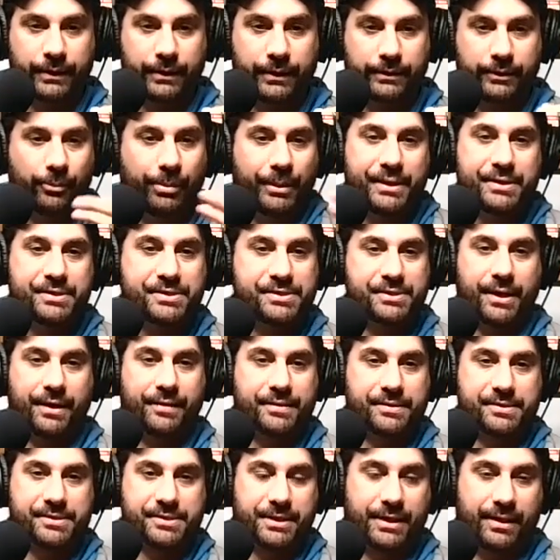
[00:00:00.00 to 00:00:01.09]
Nobody saw
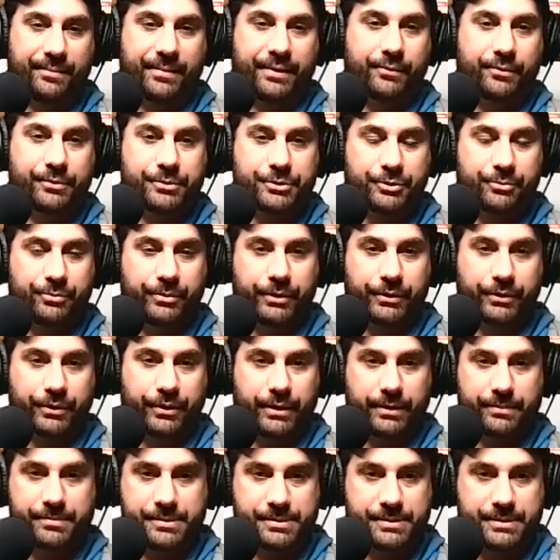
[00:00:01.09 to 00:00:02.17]
this coming with Jahmyr
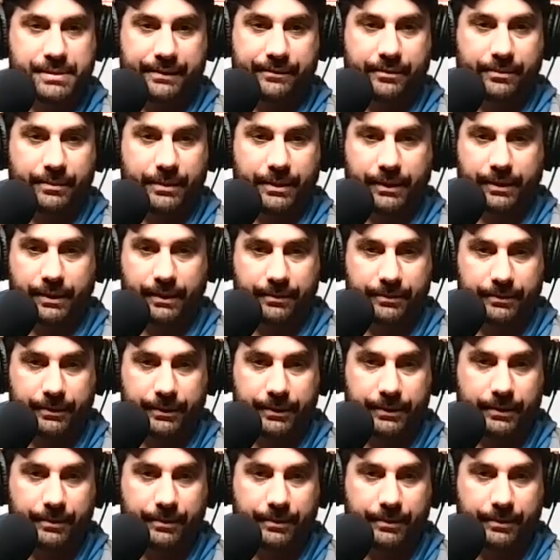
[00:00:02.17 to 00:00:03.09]
Gibbs and David Montgomery.